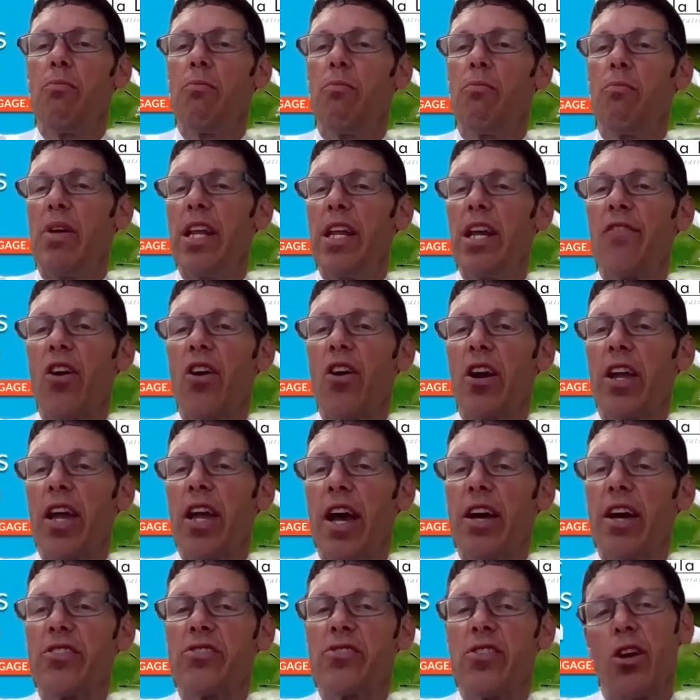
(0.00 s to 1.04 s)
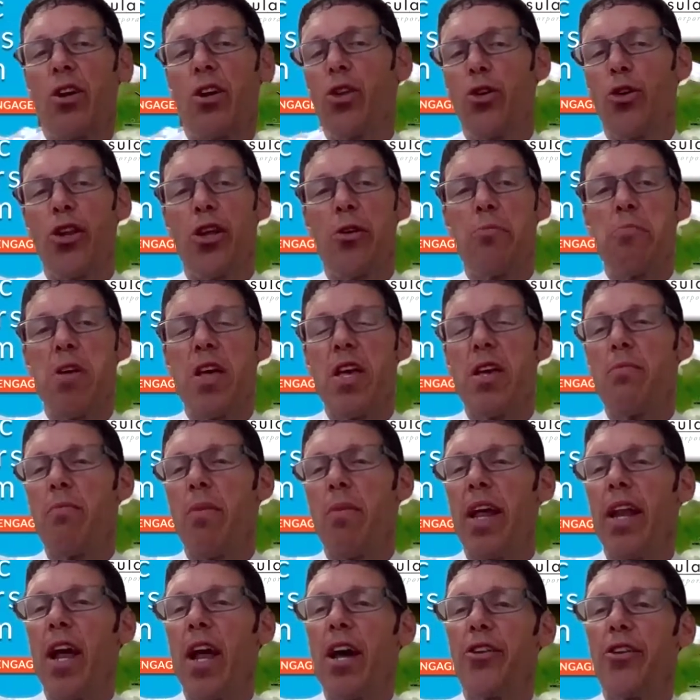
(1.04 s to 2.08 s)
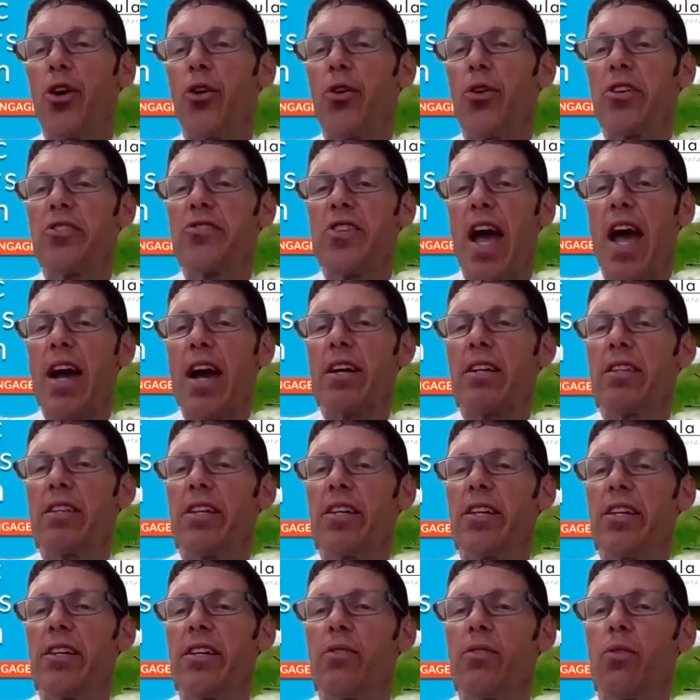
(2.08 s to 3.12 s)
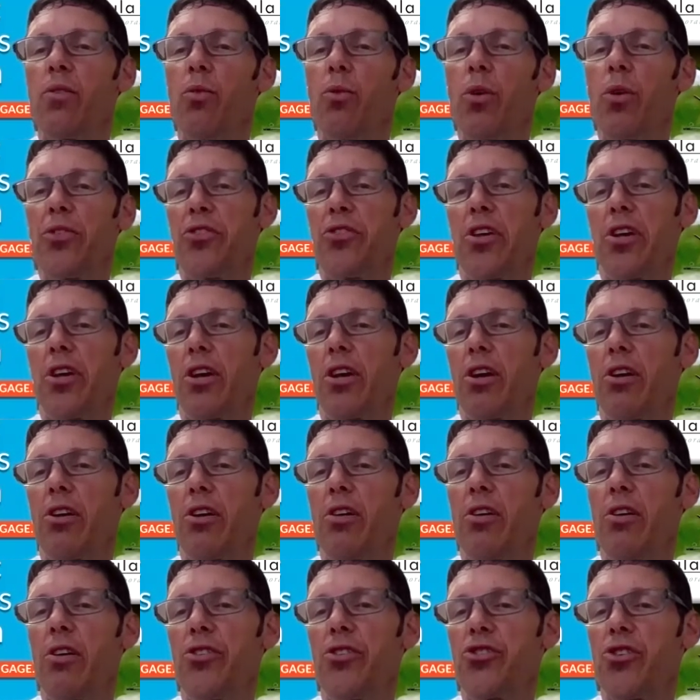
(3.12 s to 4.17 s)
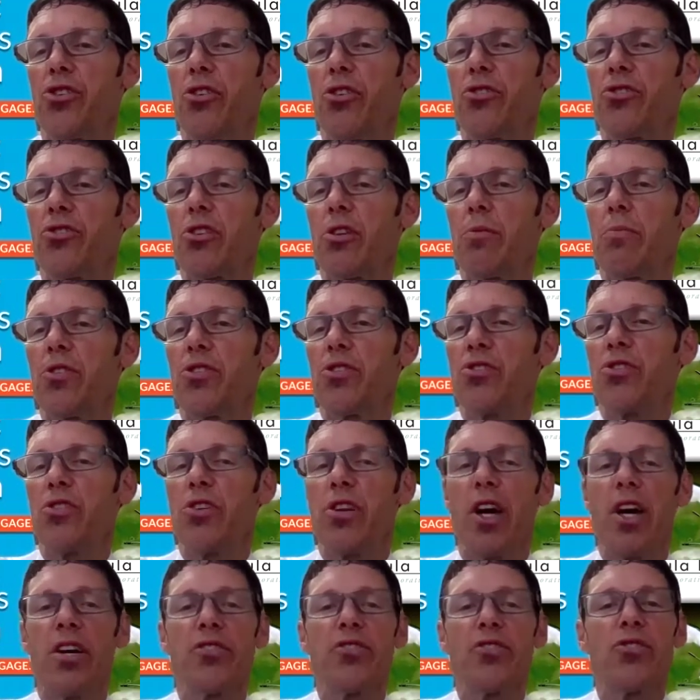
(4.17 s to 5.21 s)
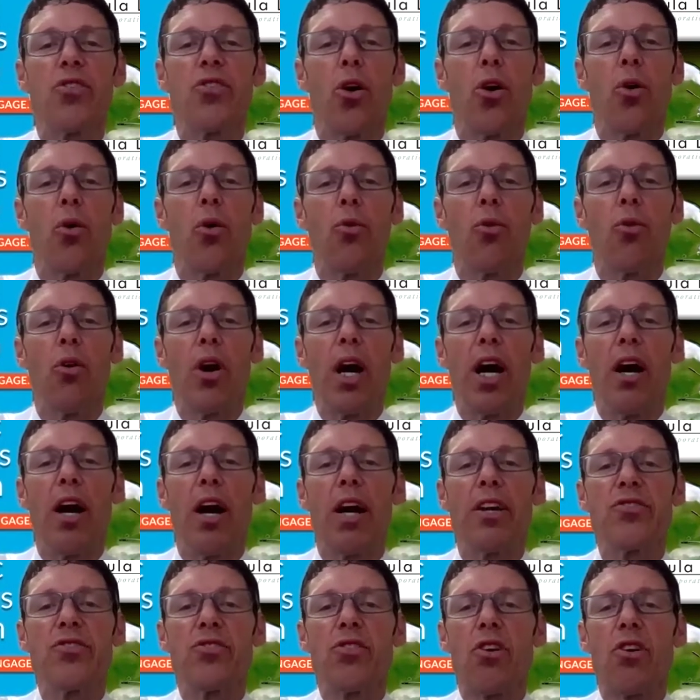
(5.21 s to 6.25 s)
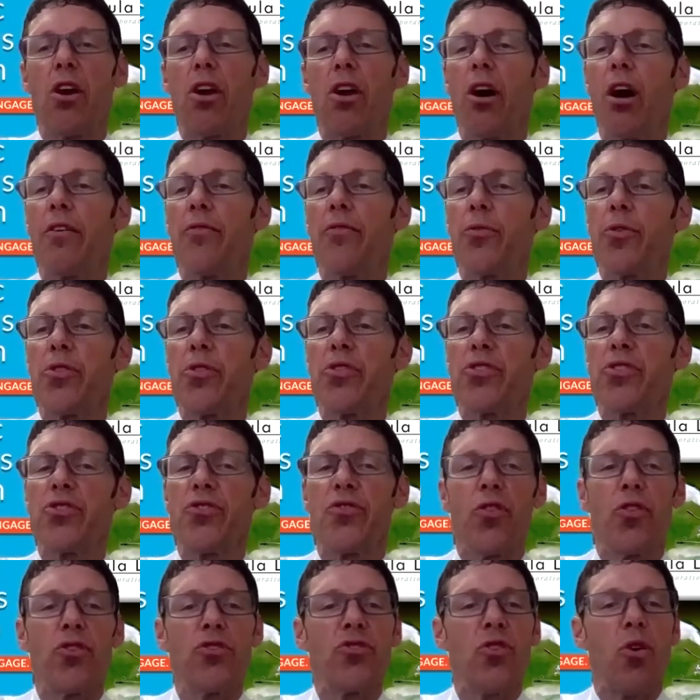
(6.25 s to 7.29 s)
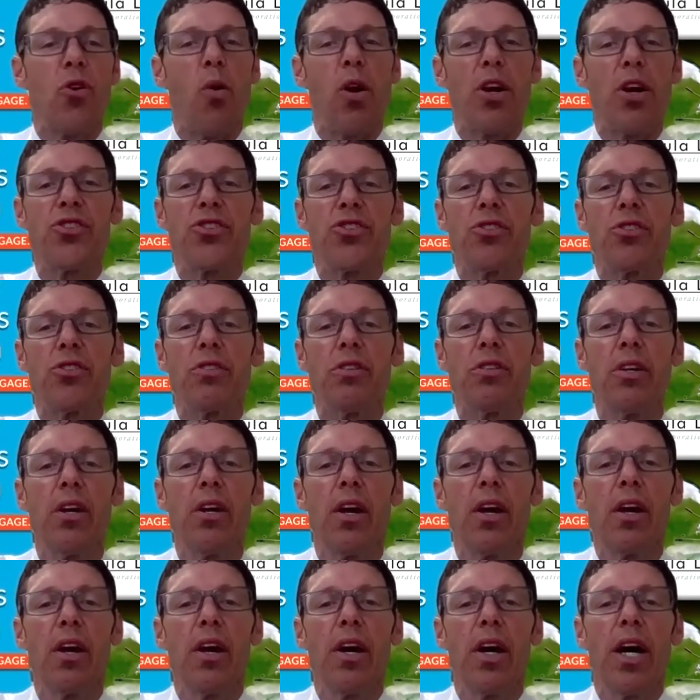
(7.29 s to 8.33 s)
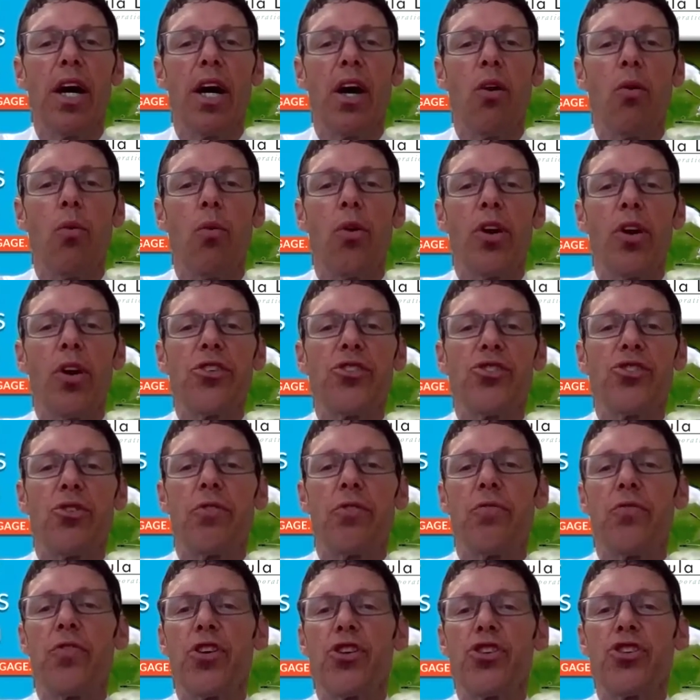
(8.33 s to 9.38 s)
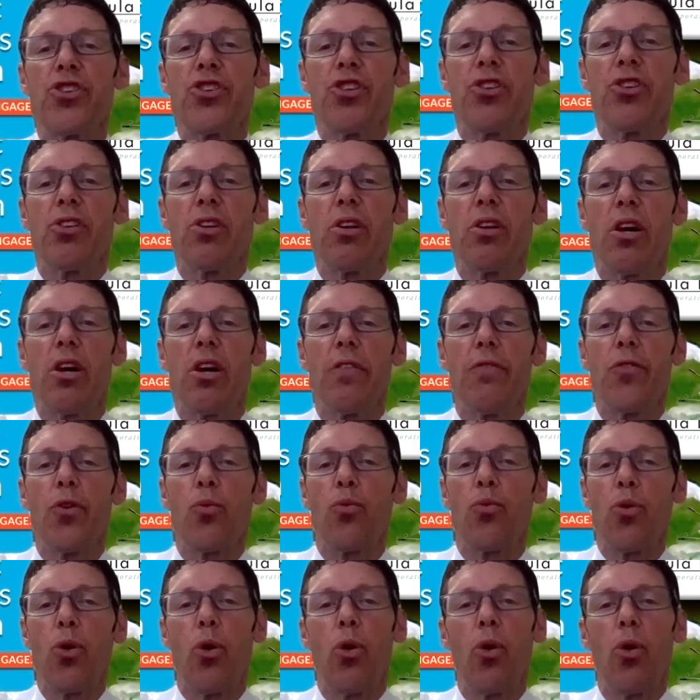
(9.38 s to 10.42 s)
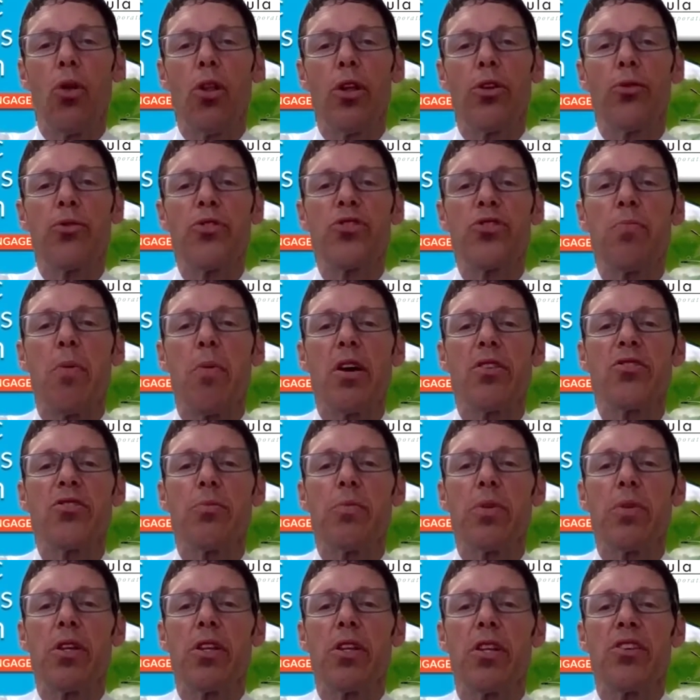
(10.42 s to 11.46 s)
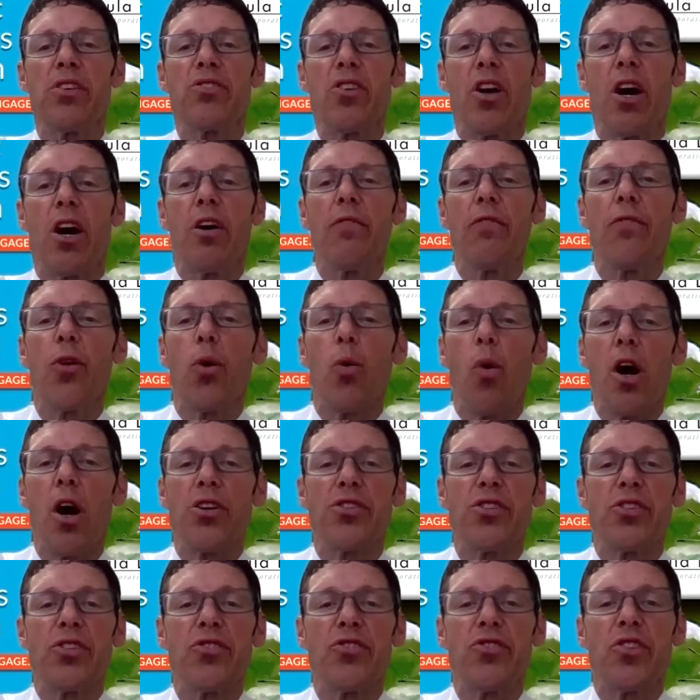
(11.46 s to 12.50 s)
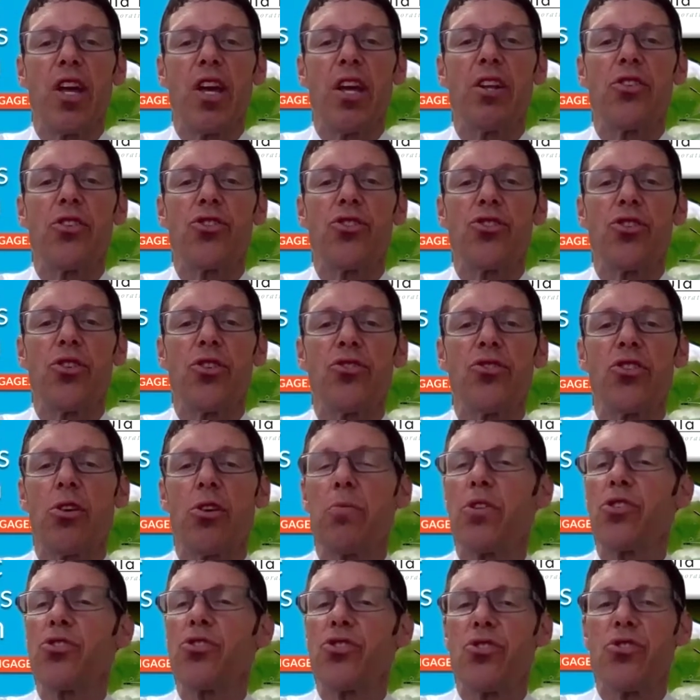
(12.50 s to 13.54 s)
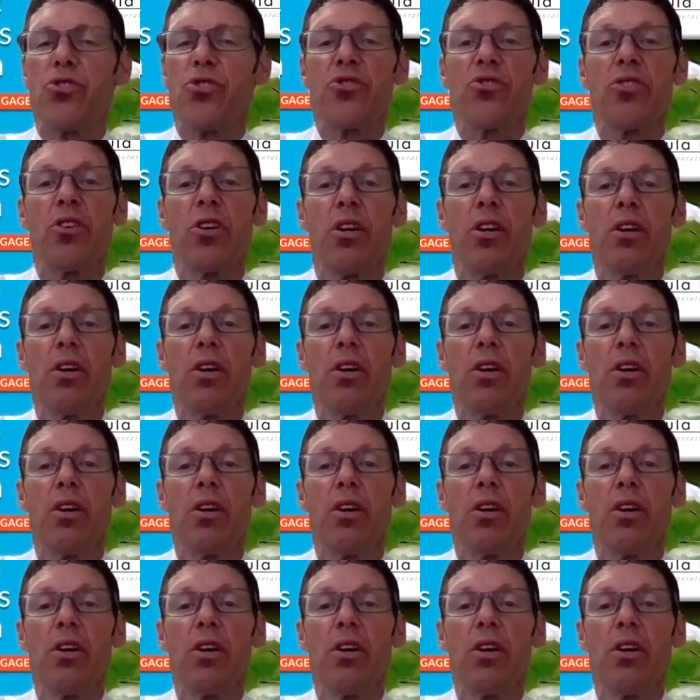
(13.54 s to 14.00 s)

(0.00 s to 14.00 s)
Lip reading: many of our guests, including me, may not know exactly what the insurance commissioner does. So I start off with this first question. What is your vision of the role and responsibilities of the Washington State Insurance Commissioner's